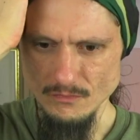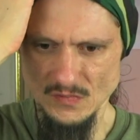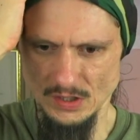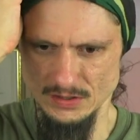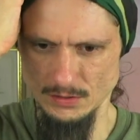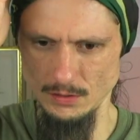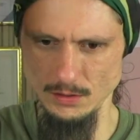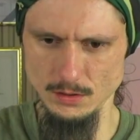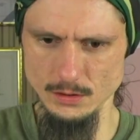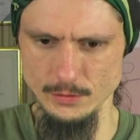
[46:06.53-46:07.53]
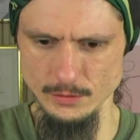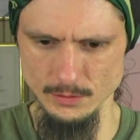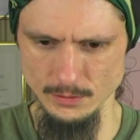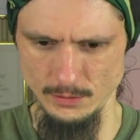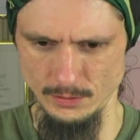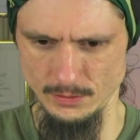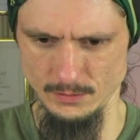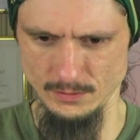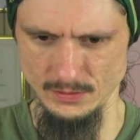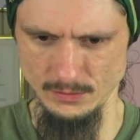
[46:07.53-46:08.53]
It's all good.
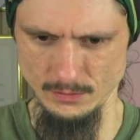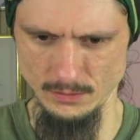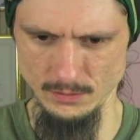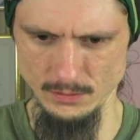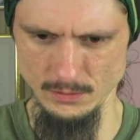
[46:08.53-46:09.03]
It's all